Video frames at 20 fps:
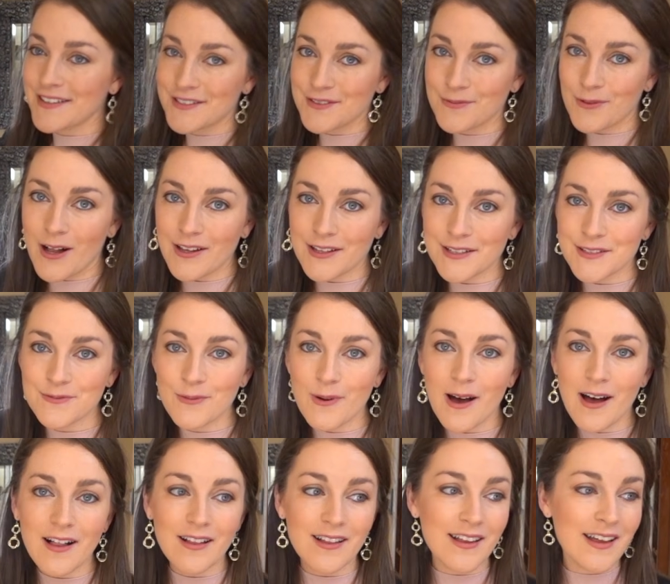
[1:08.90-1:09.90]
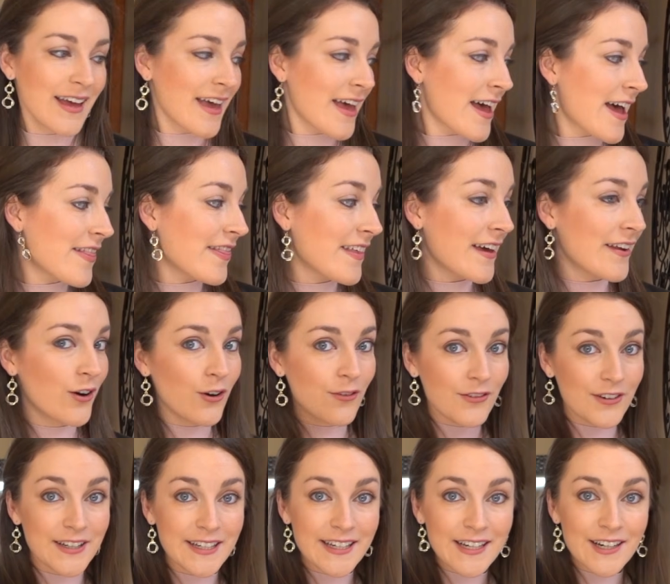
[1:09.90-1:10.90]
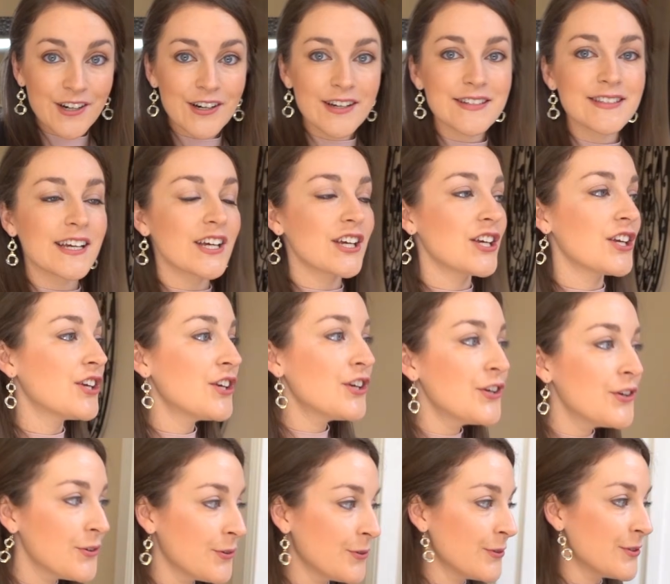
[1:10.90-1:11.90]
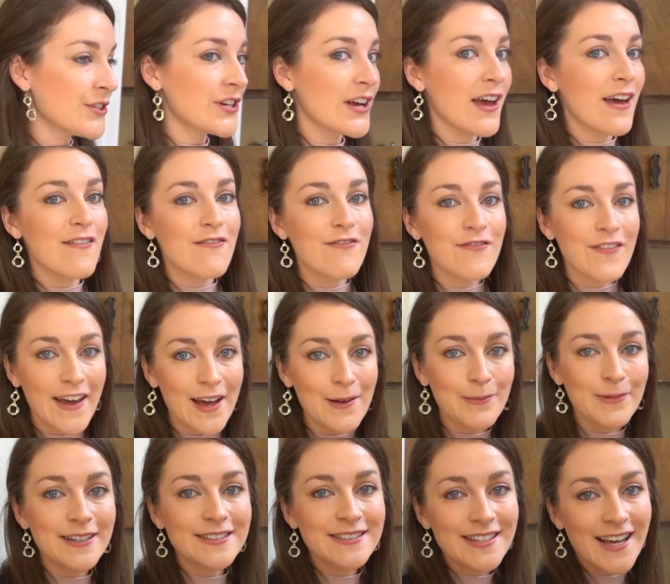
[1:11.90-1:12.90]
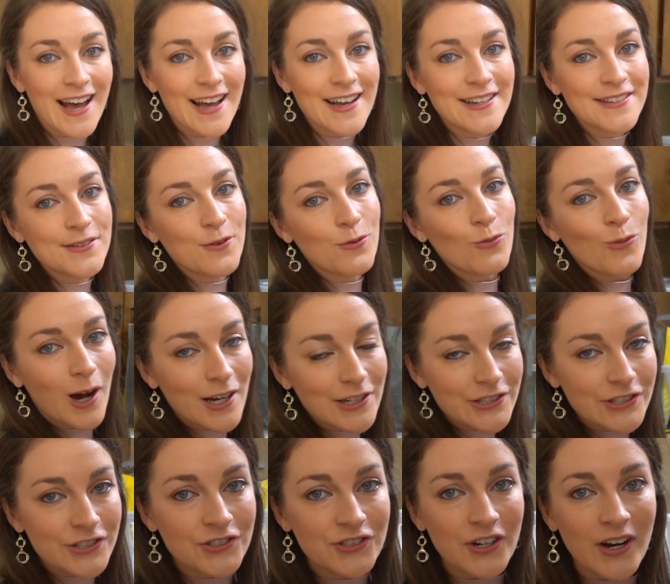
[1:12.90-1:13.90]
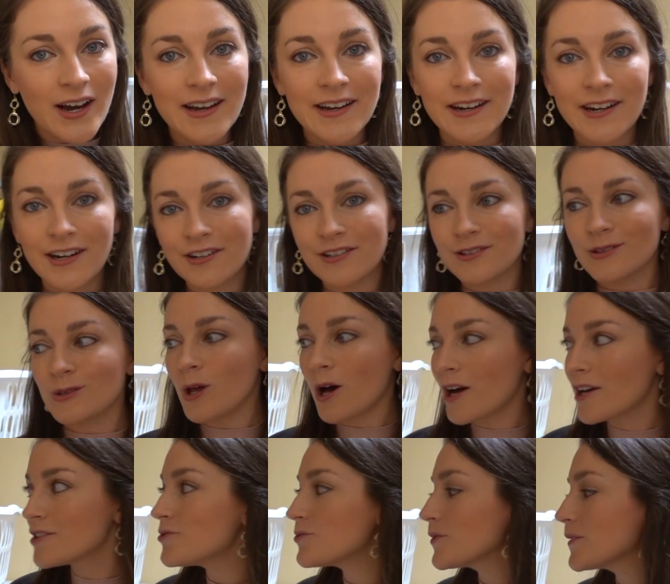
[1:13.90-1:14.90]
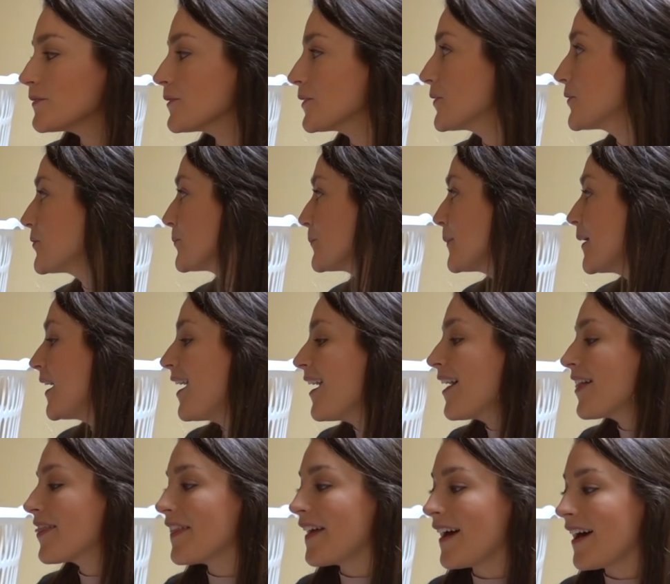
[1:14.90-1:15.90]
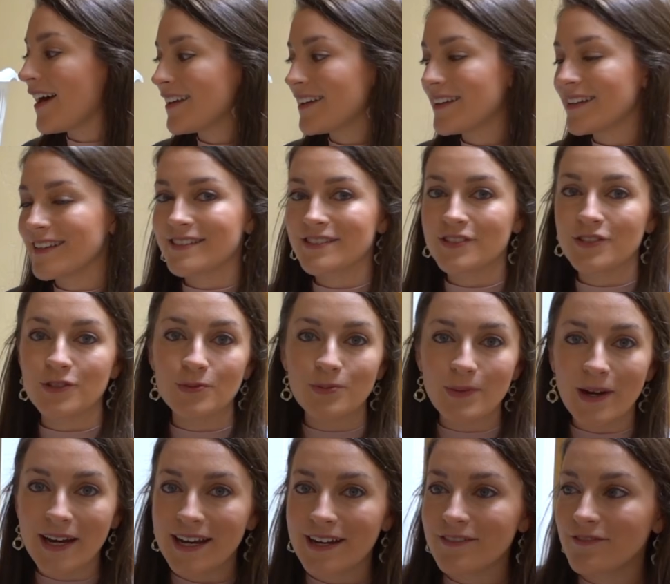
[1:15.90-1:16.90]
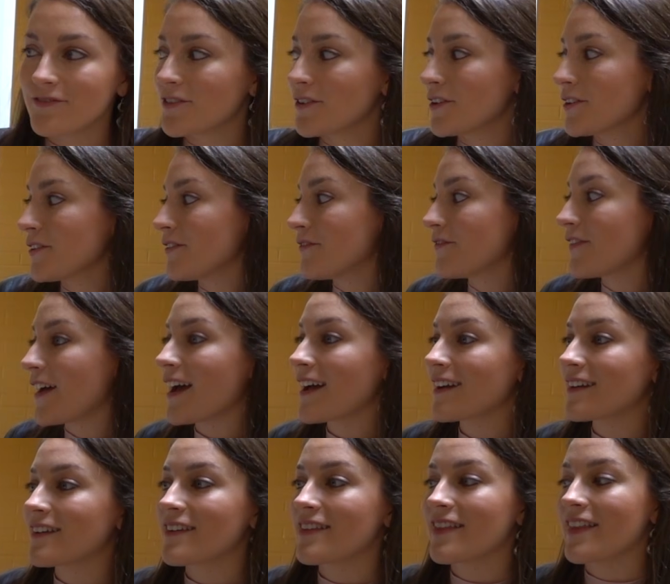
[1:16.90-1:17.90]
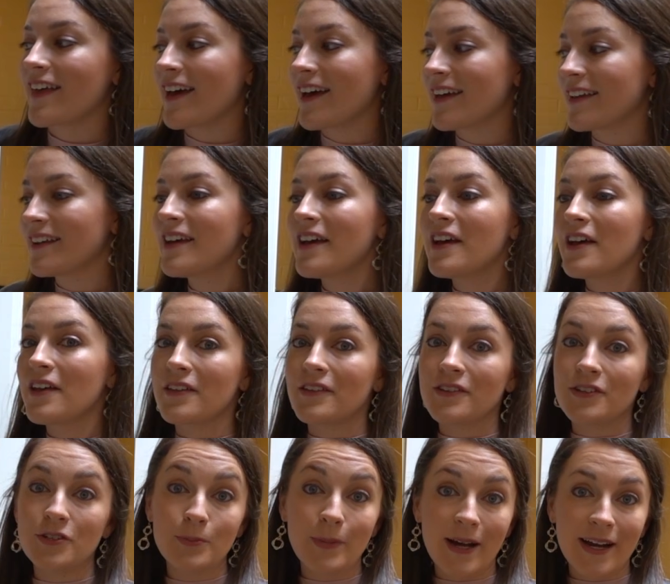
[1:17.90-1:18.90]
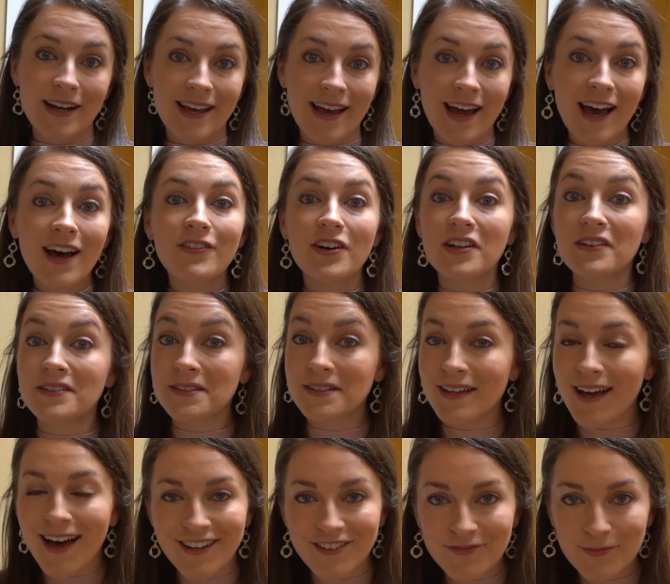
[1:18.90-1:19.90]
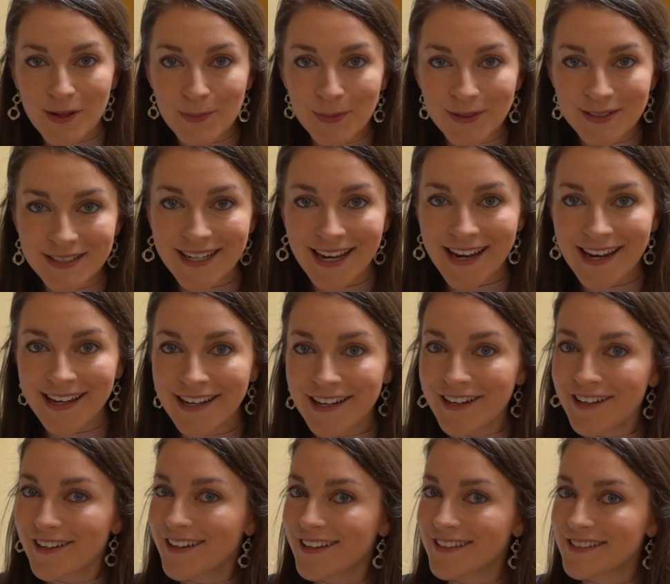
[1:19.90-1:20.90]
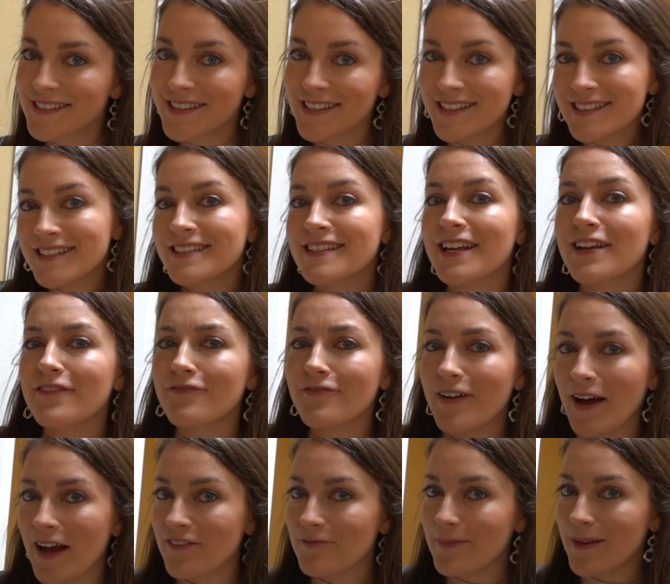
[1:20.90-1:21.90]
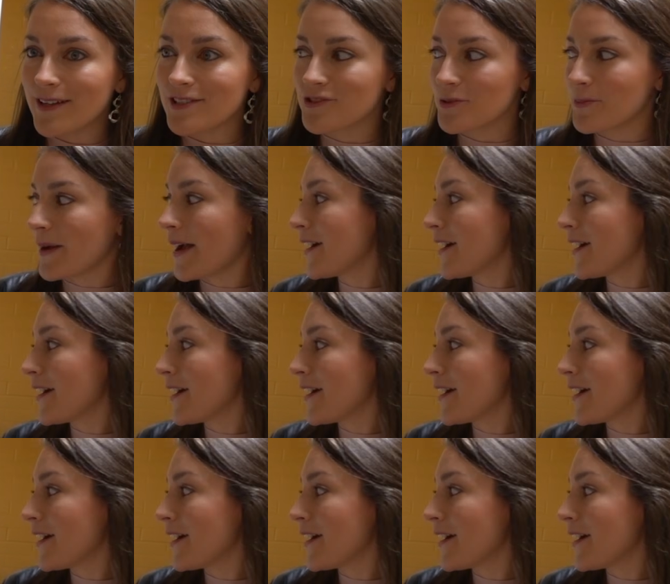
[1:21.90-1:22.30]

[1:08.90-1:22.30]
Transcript: this wall as well. And then over here is a huge family-sized washer dryer laundry room that is great for the fact that you might have a lot of people staying here, because this is a 5-bedroom